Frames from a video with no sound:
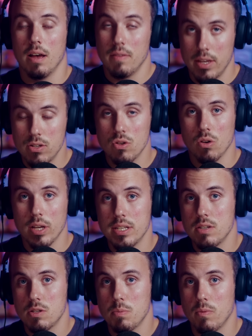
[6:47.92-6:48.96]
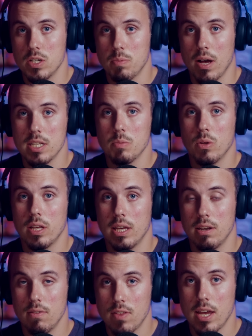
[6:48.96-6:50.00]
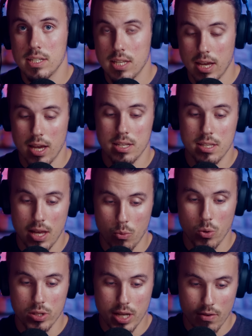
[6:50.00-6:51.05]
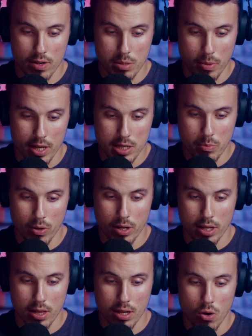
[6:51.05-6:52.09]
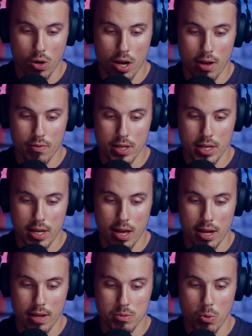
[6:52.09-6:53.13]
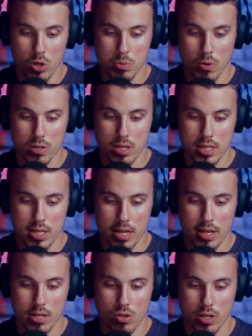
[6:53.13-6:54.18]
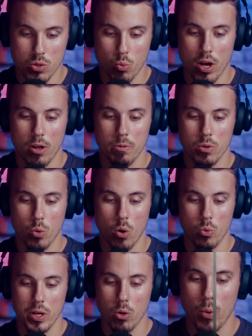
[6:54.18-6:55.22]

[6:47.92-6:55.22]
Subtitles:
Israel isn't responsible, and if that is the case, they will take responsibility. The Kochav, the IDF spokesperson, said yesterday as well, quote, "We are